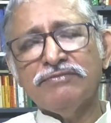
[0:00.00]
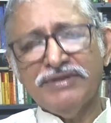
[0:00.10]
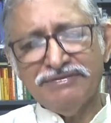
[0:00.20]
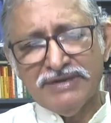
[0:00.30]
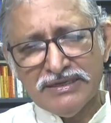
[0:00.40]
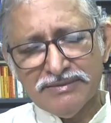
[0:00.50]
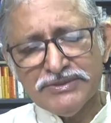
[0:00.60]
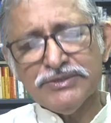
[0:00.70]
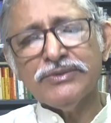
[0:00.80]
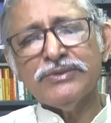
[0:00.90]
we will
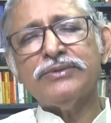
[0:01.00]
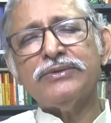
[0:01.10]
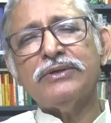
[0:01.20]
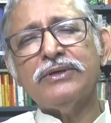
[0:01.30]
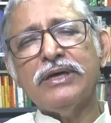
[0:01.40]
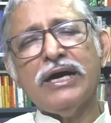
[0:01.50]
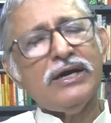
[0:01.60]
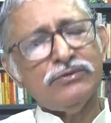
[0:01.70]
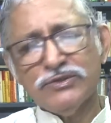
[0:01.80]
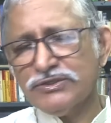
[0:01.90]
come to
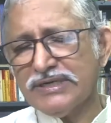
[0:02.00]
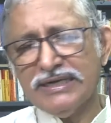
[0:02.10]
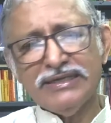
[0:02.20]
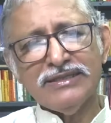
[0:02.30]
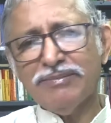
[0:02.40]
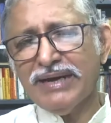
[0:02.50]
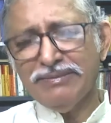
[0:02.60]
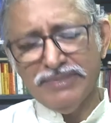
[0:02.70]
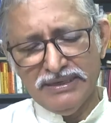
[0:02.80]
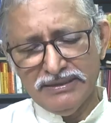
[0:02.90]
how to study the
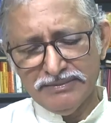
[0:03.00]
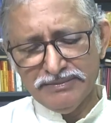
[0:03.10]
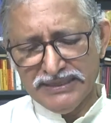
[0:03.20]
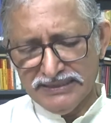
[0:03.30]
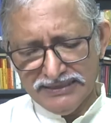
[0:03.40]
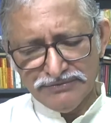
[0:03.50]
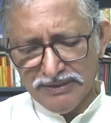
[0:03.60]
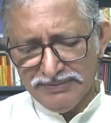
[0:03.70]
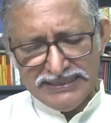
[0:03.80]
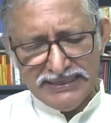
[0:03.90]
Bible, but that
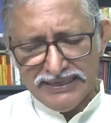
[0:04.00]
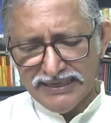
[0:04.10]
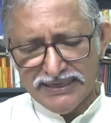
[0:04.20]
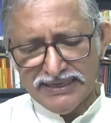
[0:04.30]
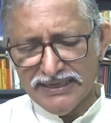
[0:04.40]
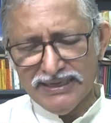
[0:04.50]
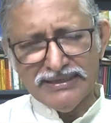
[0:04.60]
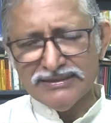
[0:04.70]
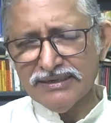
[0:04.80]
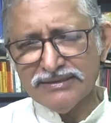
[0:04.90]
will be a
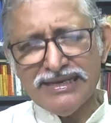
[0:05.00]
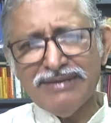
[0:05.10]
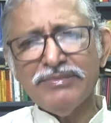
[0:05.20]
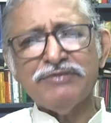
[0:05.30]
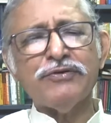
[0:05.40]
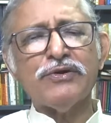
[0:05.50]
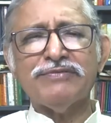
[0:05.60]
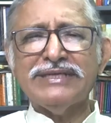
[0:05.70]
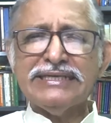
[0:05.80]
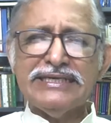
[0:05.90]
little time
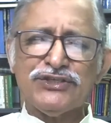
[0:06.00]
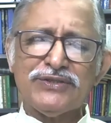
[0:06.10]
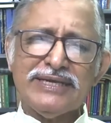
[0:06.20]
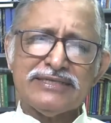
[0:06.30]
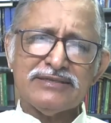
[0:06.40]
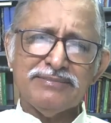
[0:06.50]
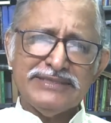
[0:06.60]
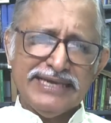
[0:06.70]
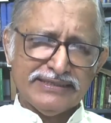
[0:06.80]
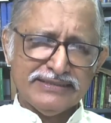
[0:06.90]
before we reach that
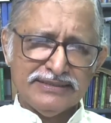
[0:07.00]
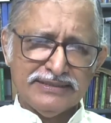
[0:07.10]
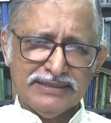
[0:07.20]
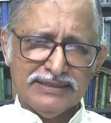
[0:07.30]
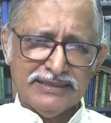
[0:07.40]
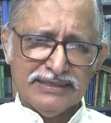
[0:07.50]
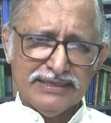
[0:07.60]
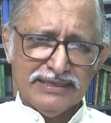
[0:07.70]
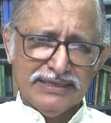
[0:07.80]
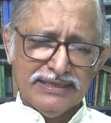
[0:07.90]
subject.
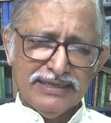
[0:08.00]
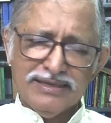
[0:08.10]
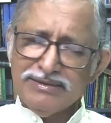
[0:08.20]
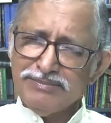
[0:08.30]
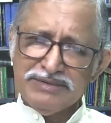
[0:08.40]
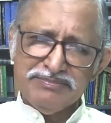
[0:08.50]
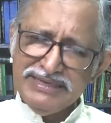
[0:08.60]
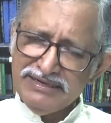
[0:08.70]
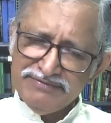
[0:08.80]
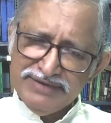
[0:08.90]
But
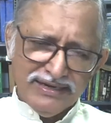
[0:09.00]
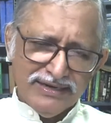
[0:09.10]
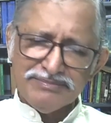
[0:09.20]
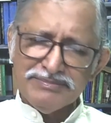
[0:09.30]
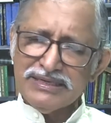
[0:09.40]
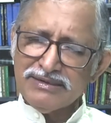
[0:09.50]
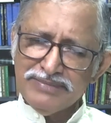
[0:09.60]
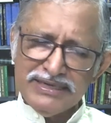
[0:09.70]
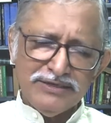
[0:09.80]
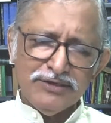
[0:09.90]
meanwhile, let me
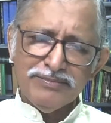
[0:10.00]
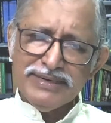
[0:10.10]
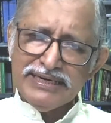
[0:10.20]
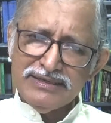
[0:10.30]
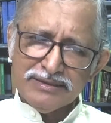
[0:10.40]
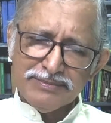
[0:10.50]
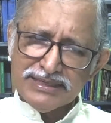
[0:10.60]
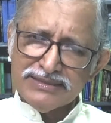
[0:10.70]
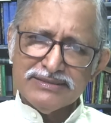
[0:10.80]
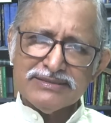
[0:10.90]
remind you, my dear
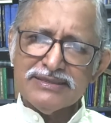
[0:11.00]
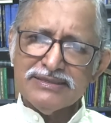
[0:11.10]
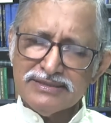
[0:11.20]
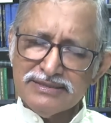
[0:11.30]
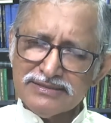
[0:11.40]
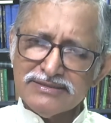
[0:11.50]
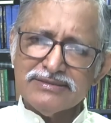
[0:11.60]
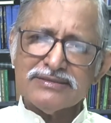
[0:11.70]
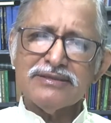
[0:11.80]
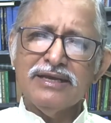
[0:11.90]
brothers and
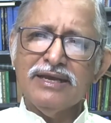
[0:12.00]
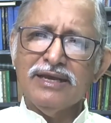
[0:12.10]
sisters,